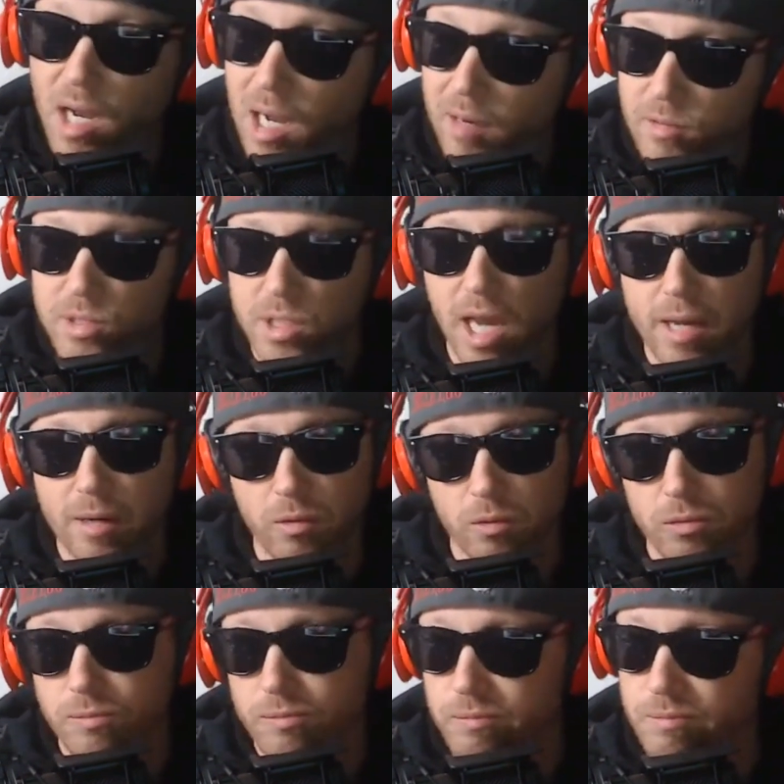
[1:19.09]
Obviously, I
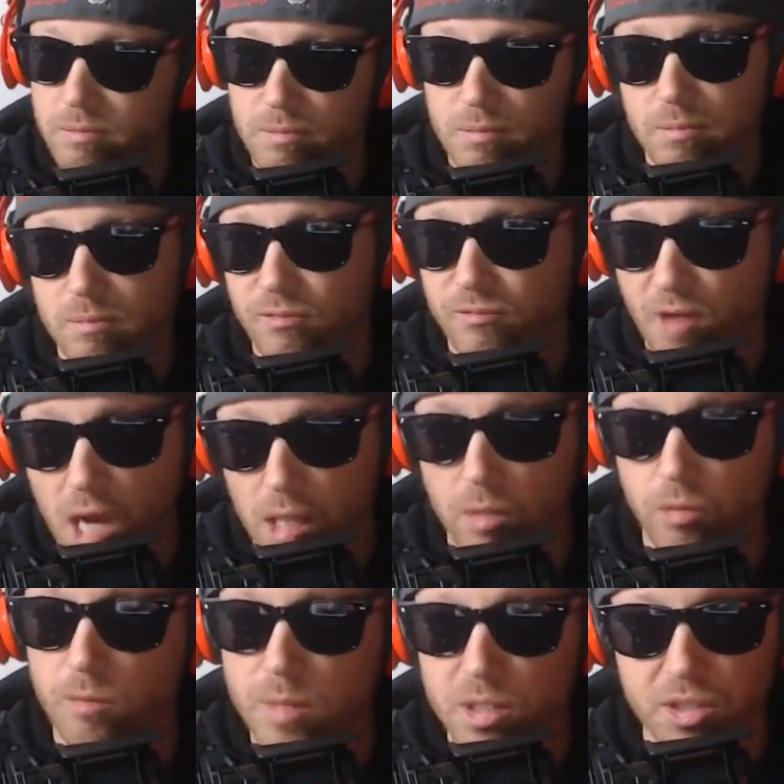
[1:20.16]
don't follow
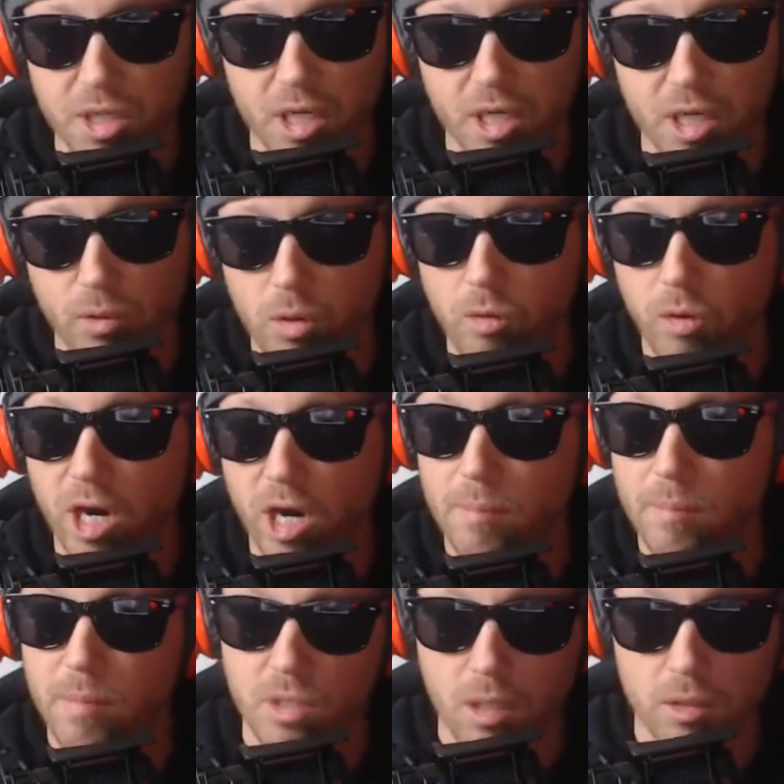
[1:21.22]
the Michigan
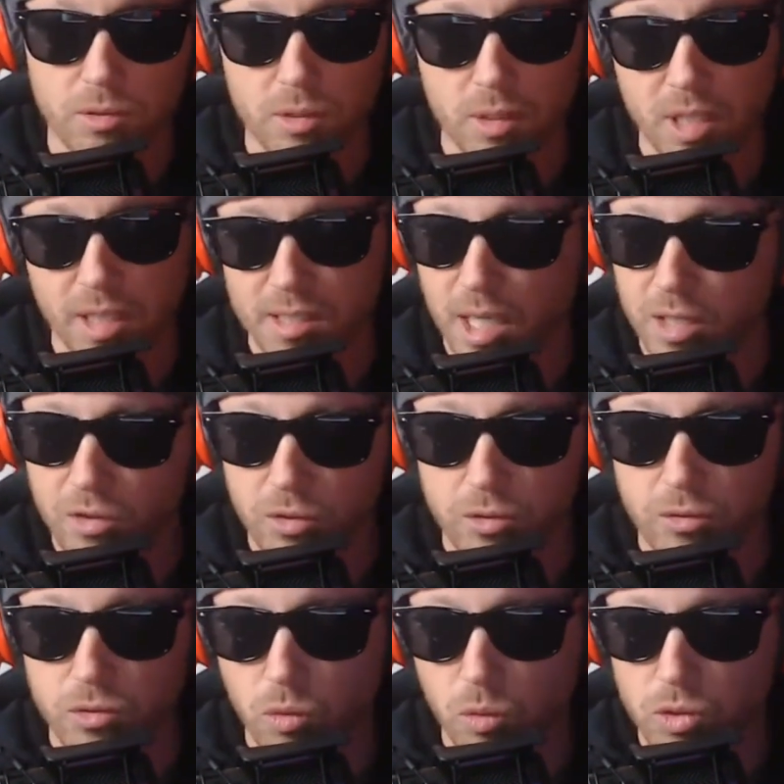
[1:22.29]
program as closely as I
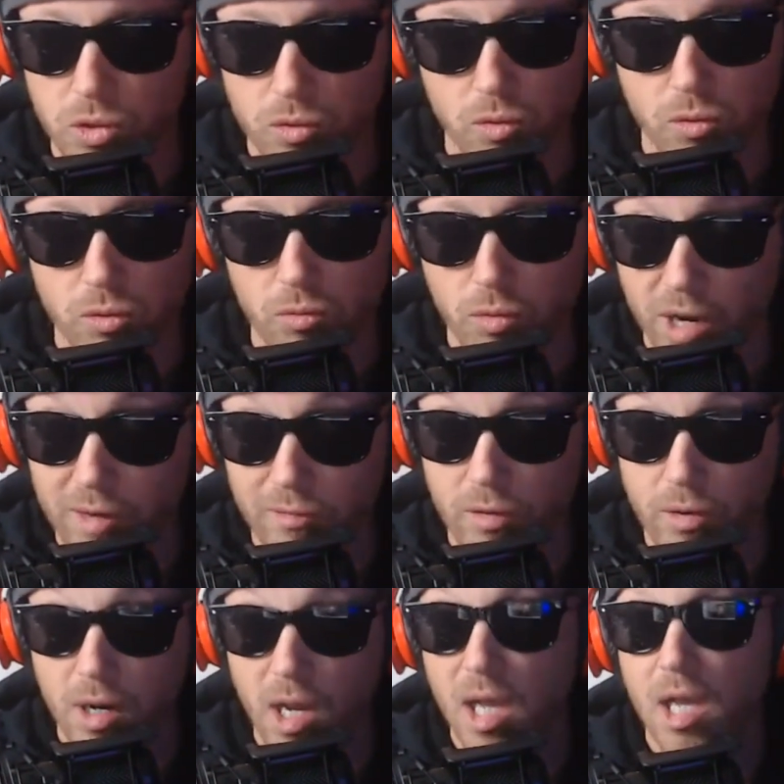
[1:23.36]
do Georgia or
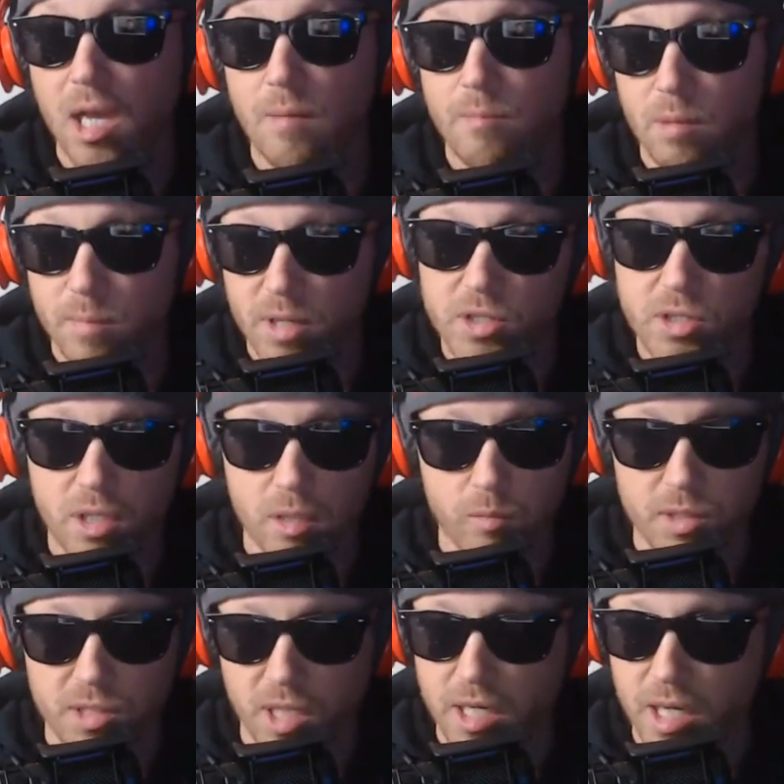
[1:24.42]
whatever, but
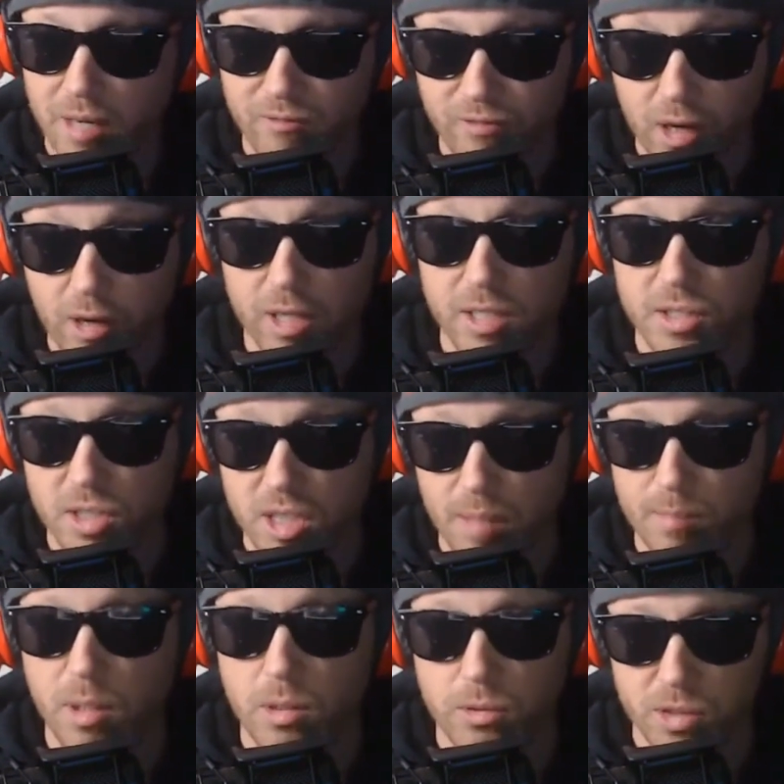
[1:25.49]
Michigan was in a very
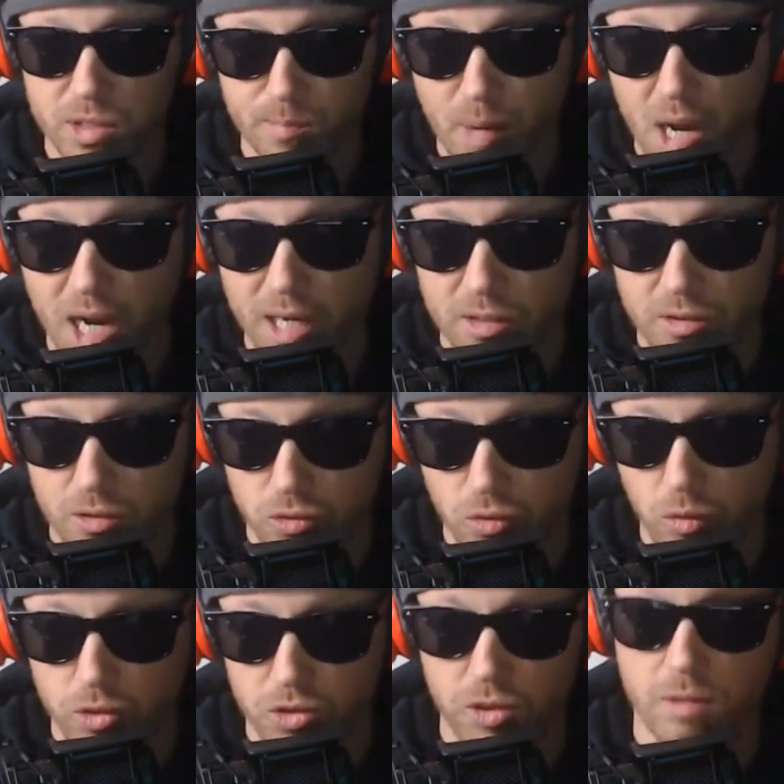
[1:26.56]
similar spot to
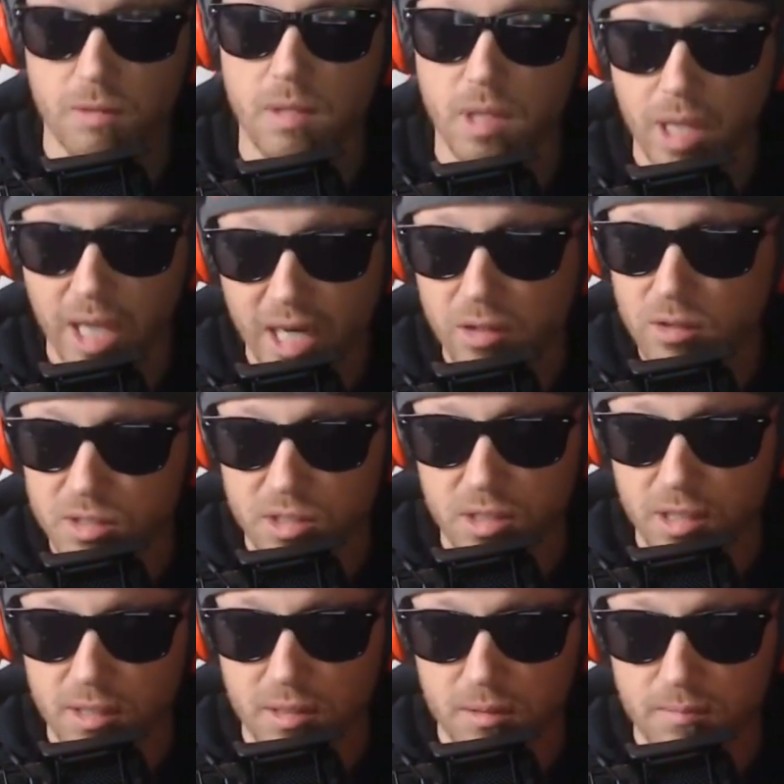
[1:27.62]
Georgia late in the
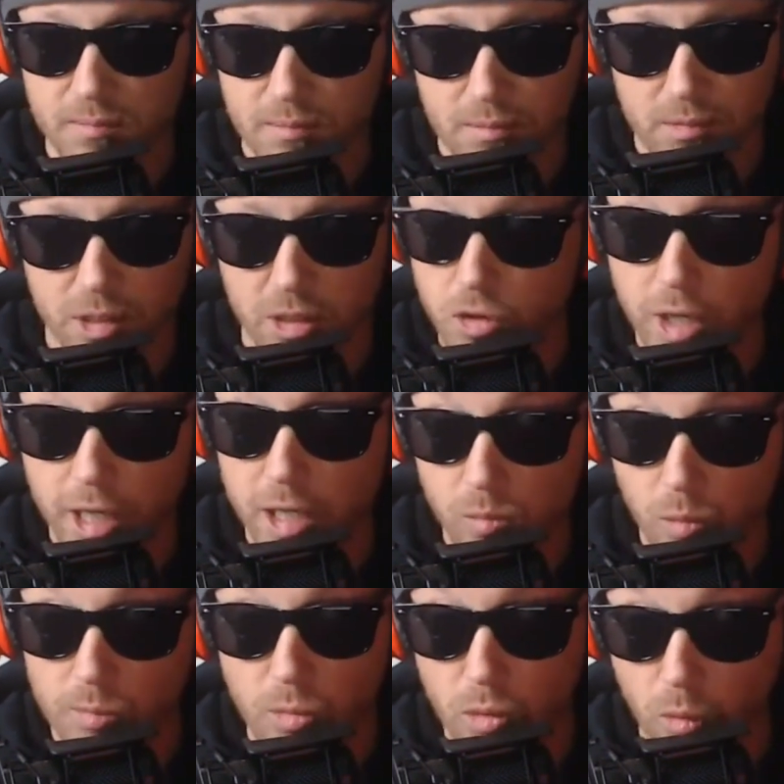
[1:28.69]
season. You
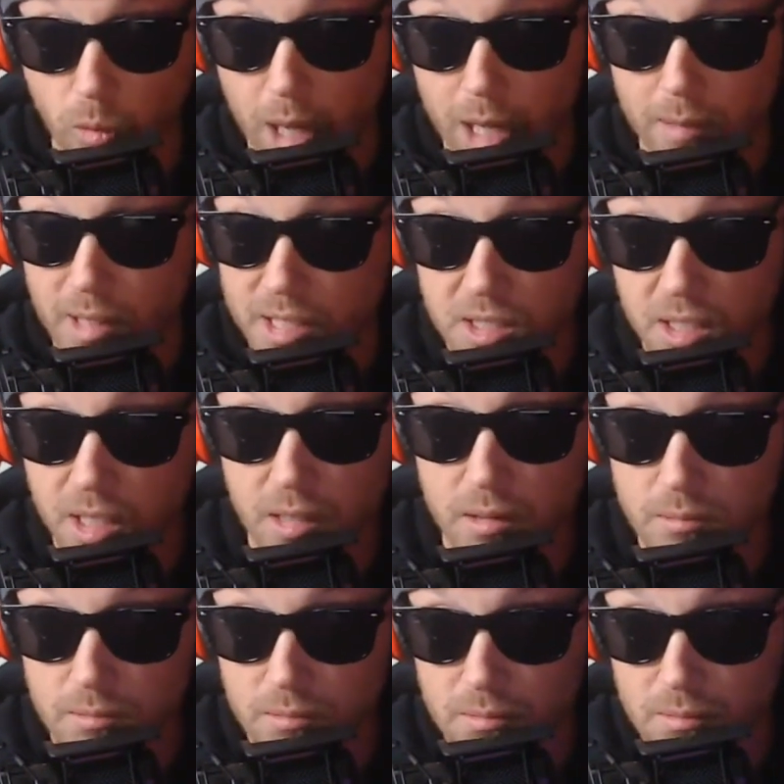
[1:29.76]
needed one more win. That's it.